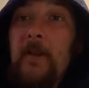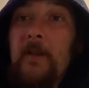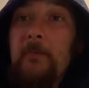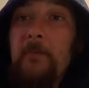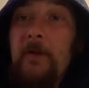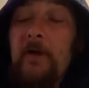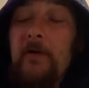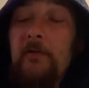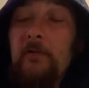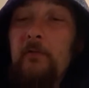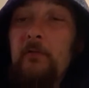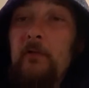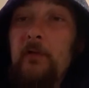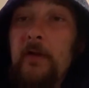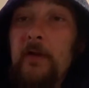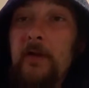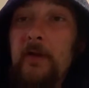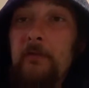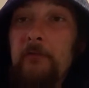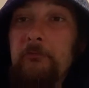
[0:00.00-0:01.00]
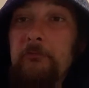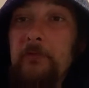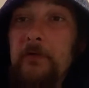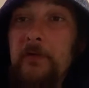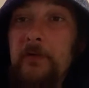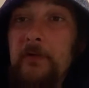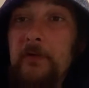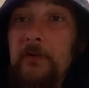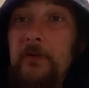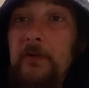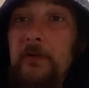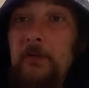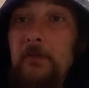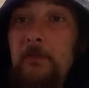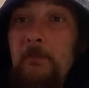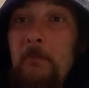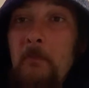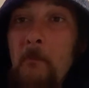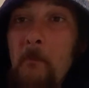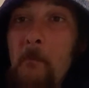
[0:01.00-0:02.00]
paranoid schizophrenia,
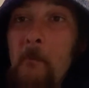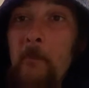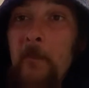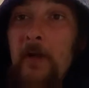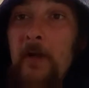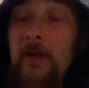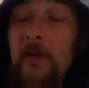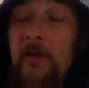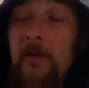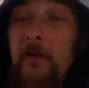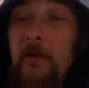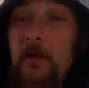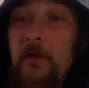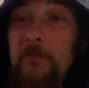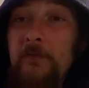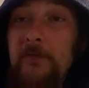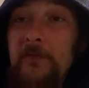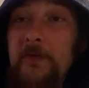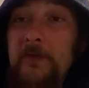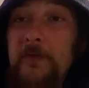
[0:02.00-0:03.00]
anxiety,